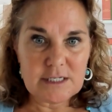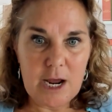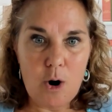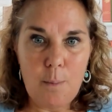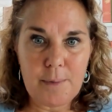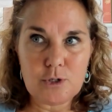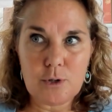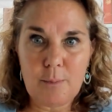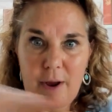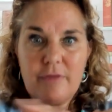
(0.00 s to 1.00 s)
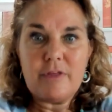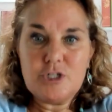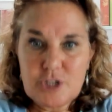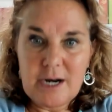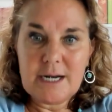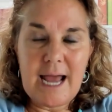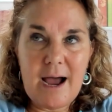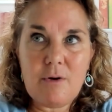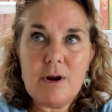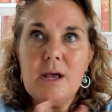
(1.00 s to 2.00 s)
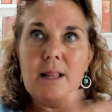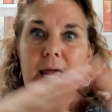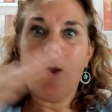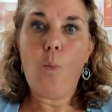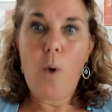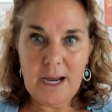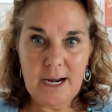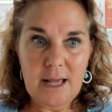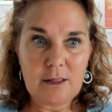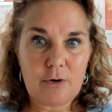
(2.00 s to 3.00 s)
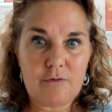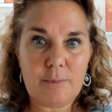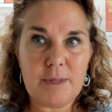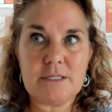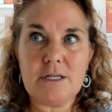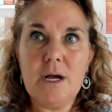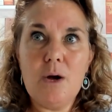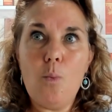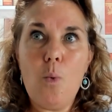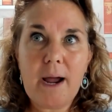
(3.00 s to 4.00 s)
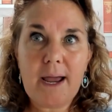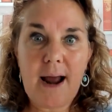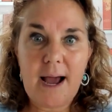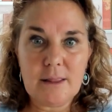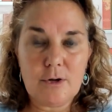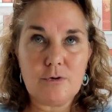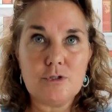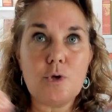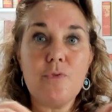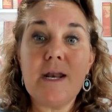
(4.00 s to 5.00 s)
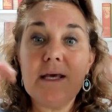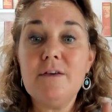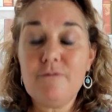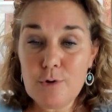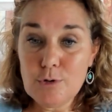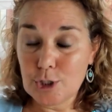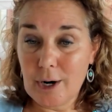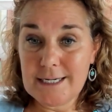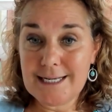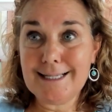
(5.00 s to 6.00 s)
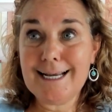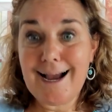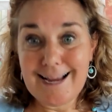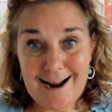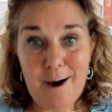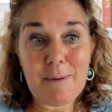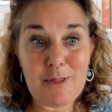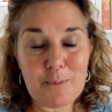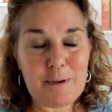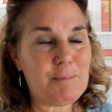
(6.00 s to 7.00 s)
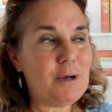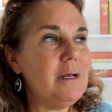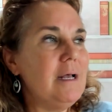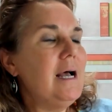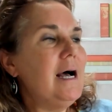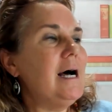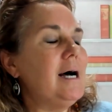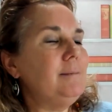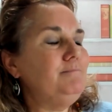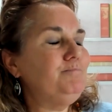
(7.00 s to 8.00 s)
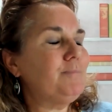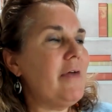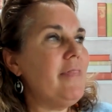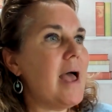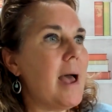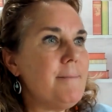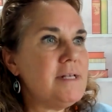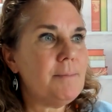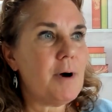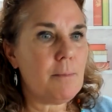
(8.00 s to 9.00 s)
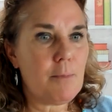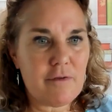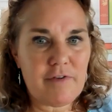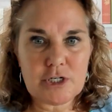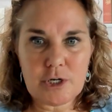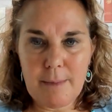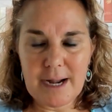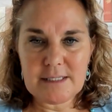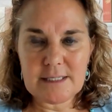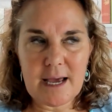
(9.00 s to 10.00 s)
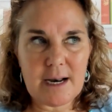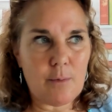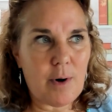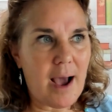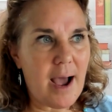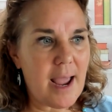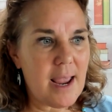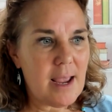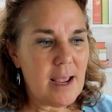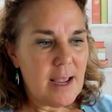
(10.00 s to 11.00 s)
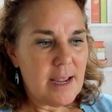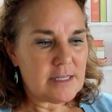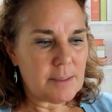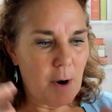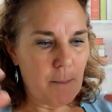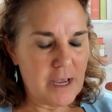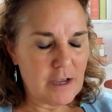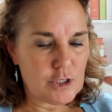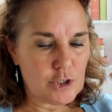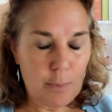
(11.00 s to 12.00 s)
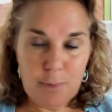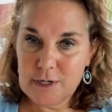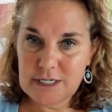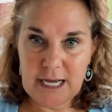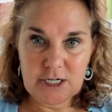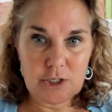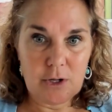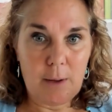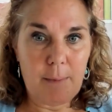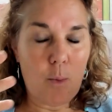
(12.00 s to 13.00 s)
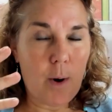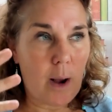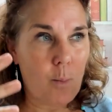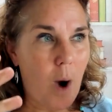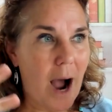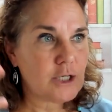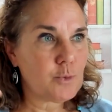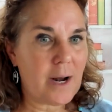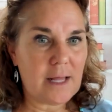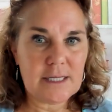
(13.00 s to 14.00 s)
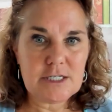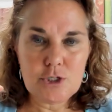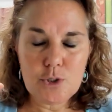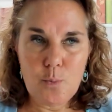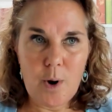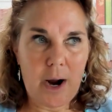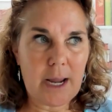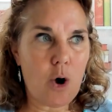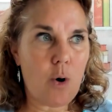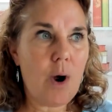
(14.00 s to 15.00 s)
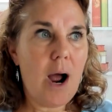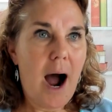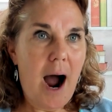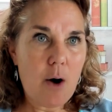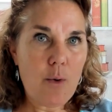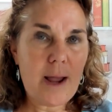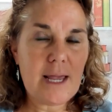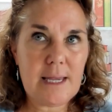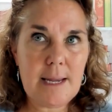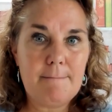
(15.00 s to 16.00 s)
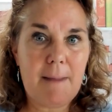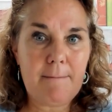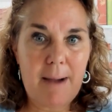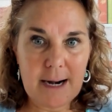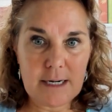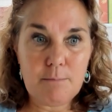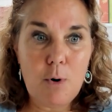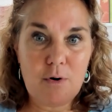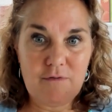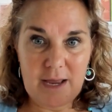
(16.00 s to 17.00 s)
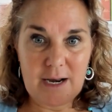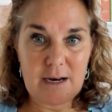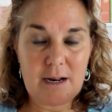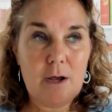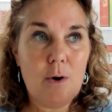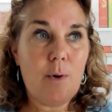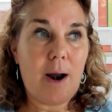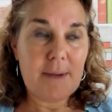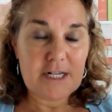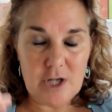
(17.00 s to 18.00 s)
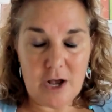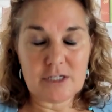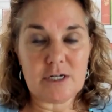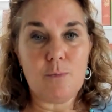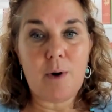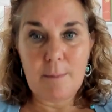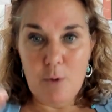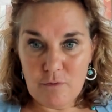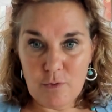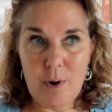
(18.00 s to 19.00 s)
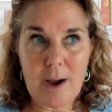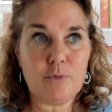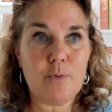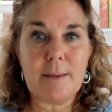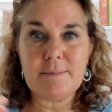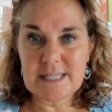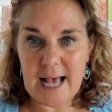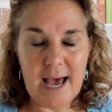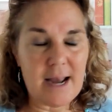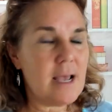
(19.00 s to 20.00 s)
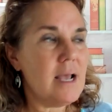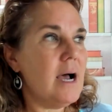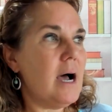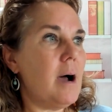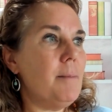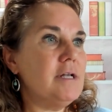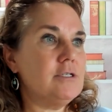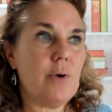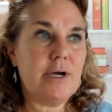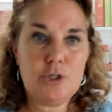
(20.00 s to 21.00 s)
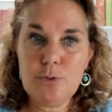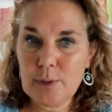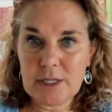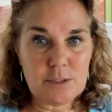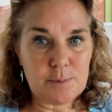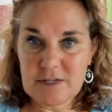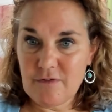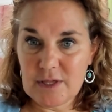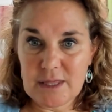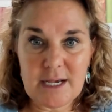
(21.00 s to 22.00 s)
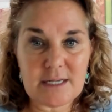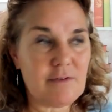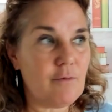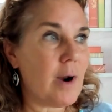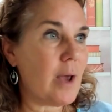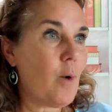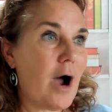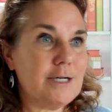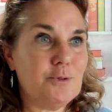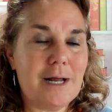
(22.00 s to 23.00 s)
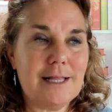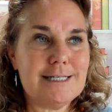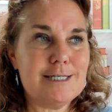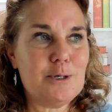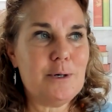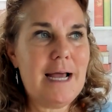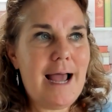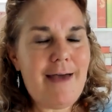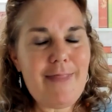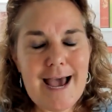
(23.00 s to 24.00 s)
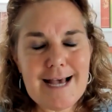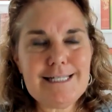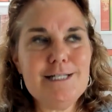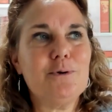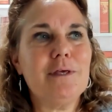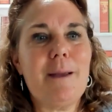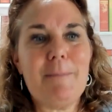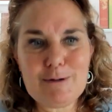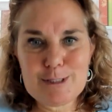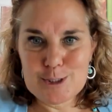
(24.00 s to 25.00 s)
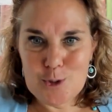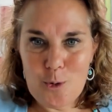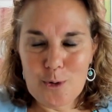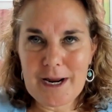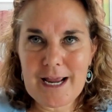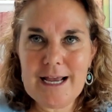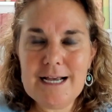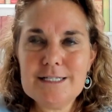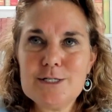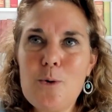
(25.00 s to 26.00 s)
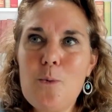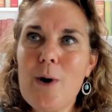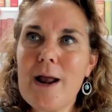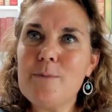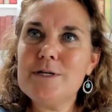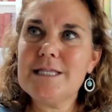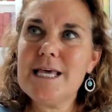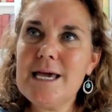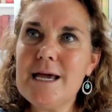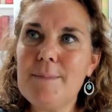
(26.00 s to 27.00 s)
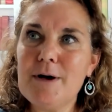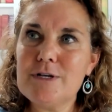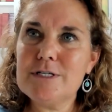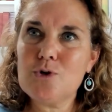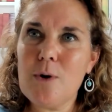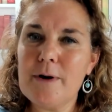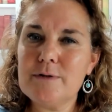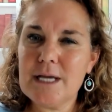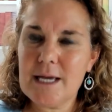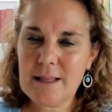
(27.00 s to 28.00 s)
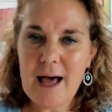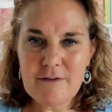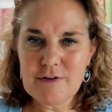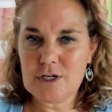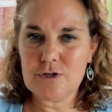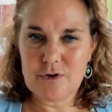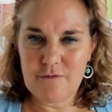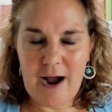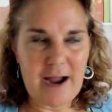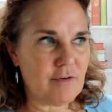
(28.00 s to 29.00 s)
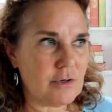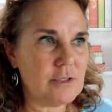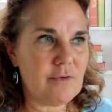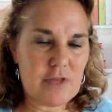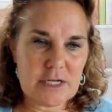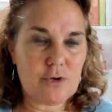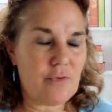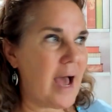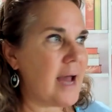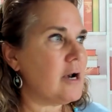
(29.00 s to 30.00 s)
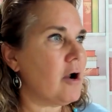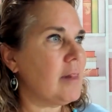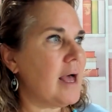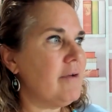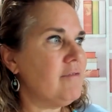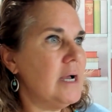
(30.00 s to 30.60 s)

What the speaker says: stay open to them rather than shutting down. Like, what can I learn from this? What can I learn so that in the future, ideally, I can help other people? And the M is about a motivational mindset. And what I It's about being super intentional about what I watch, what I listen to, where I go. How do I keep my mind motivated when I'm exhausted, when I'm overwhelmed, when I'm sad? And so I do really specific things of what I watch, what I listen to. And the S is really about soaring. So when I was thinking about this storm, I was thinking a lot of us are survivors of this or that in our life.